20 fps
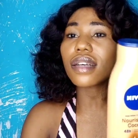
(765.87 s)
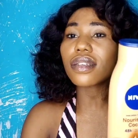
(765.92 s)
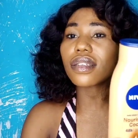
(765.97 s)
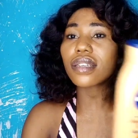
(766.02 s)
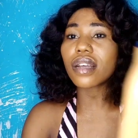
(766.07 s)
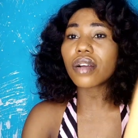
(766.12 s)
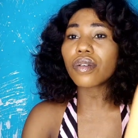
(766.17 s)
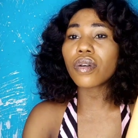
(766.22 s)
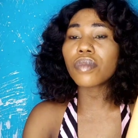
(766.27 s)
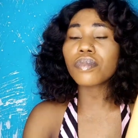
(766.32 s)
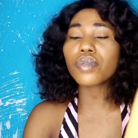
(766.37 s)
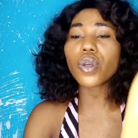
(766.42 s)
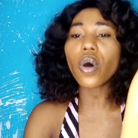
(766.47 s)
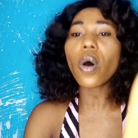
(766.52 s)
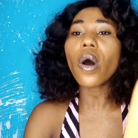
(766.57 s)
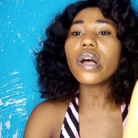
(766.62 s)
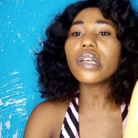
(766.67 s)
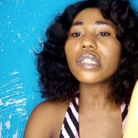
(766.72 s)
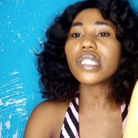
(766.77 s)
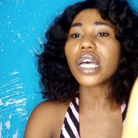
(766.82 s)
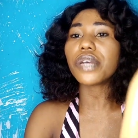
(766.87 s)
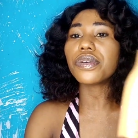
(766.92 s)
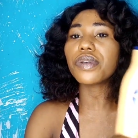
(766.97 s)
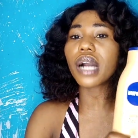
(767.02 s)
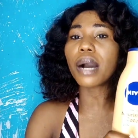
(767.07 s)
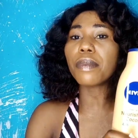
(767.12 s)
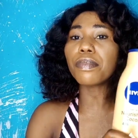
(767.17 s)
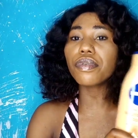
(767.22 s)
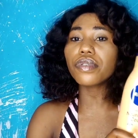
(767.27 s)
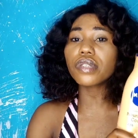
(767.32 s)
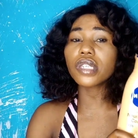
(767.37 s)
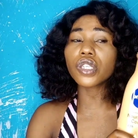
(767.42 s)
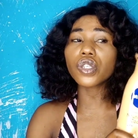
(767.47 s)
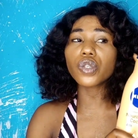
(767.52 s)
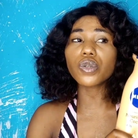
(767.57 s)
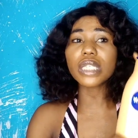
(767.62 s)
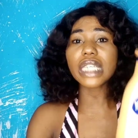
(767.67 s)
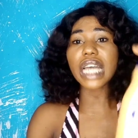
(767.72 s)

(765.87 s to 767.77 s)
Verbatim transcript: serums, oils that you can put into it.